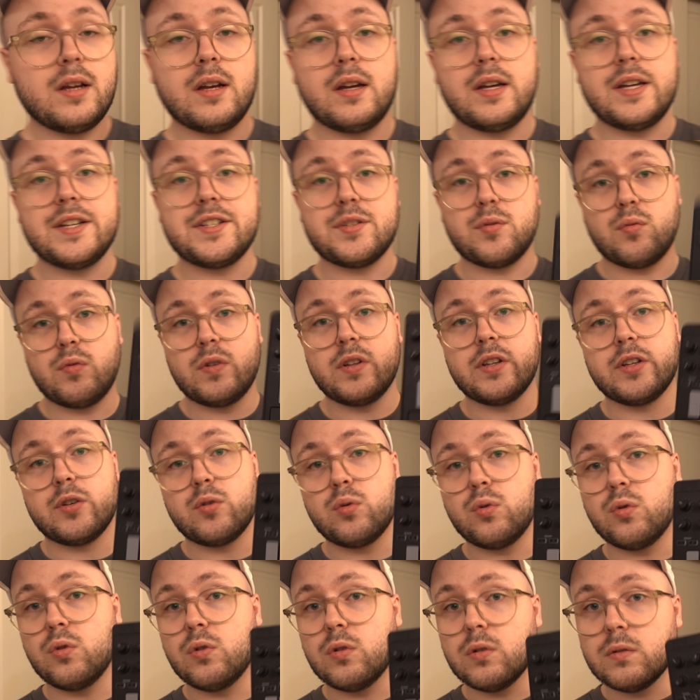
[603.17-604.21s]
it's a really
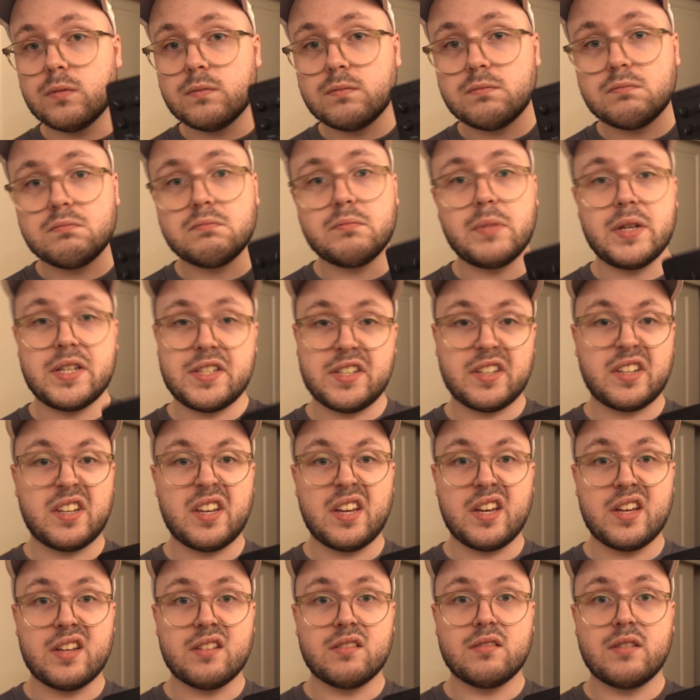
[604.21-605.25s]
cool piece of
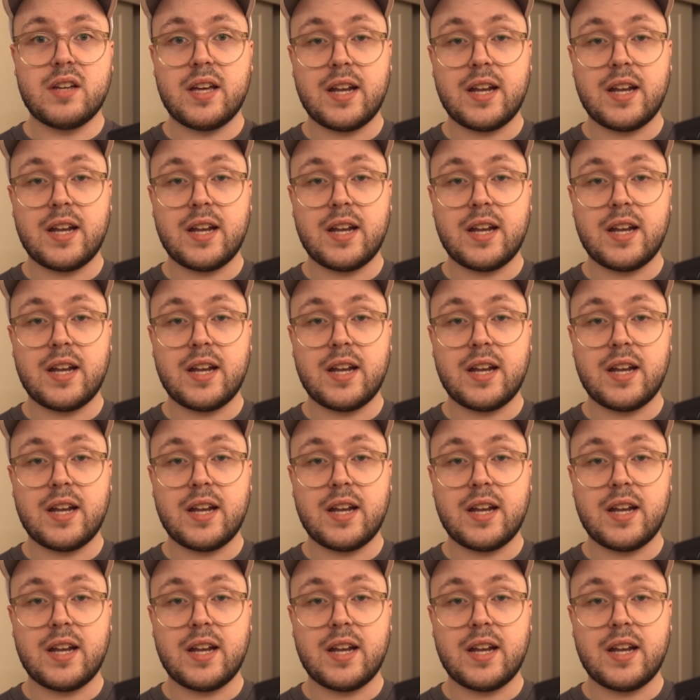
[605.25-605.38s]
kit,